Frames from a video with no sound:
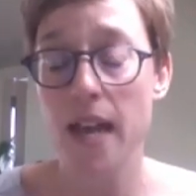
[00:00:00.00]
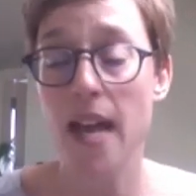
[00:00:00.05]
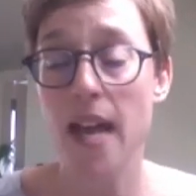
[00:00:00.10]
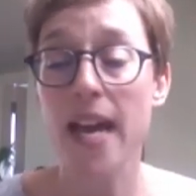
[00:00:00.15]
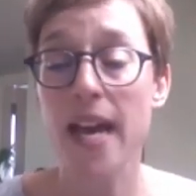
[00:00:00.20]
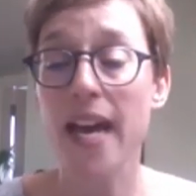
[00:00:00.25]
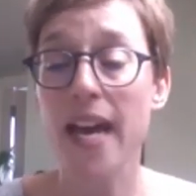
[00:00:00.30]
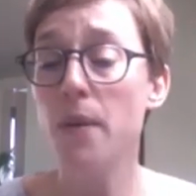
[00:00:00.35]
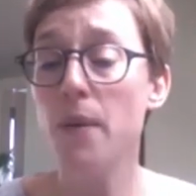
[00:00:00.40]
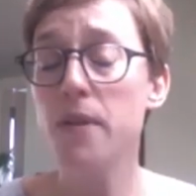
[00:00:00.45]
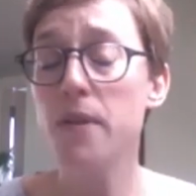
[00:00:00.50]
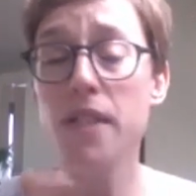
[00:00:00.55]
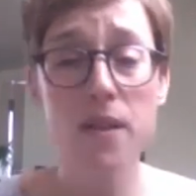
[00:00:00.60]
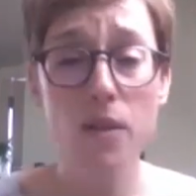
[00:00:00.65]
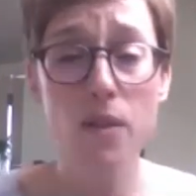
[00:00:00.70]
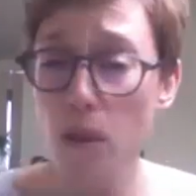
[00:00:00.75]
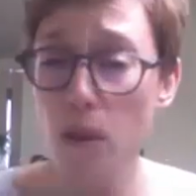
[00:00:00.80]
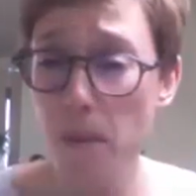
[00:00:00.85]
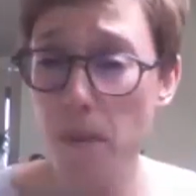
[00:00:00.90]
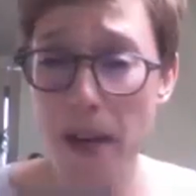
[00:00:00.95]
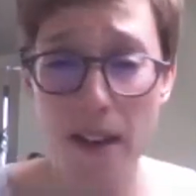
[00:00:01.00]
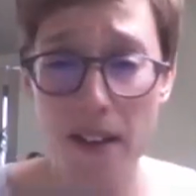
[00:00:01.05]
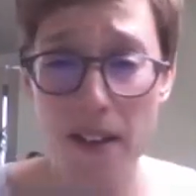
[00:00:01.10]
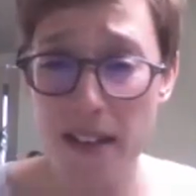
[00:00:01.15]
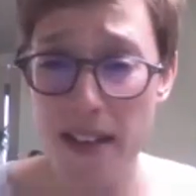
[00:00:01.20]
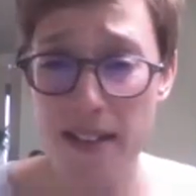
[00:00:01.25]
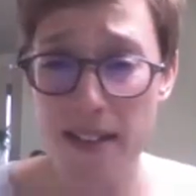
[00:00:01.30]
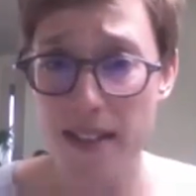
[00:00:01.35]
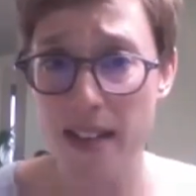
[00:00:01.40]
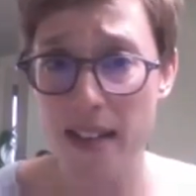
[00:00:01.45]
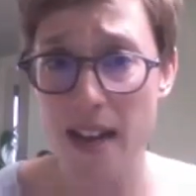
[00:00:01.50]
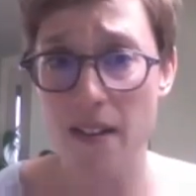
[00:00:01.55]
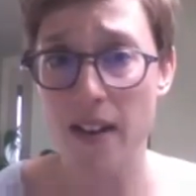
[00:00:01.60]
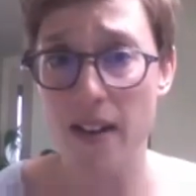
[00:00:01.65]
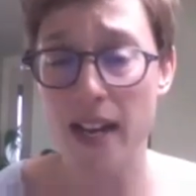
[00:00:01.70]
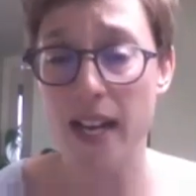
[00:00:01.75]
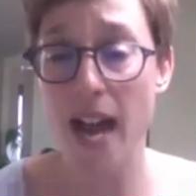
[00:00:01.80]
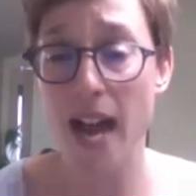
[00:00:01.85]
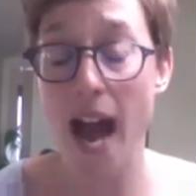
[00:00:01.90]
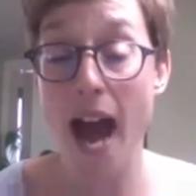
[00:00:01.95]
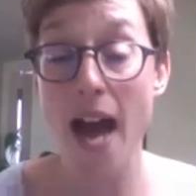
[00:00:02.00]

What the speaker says: And it was just all a bit unnecessary.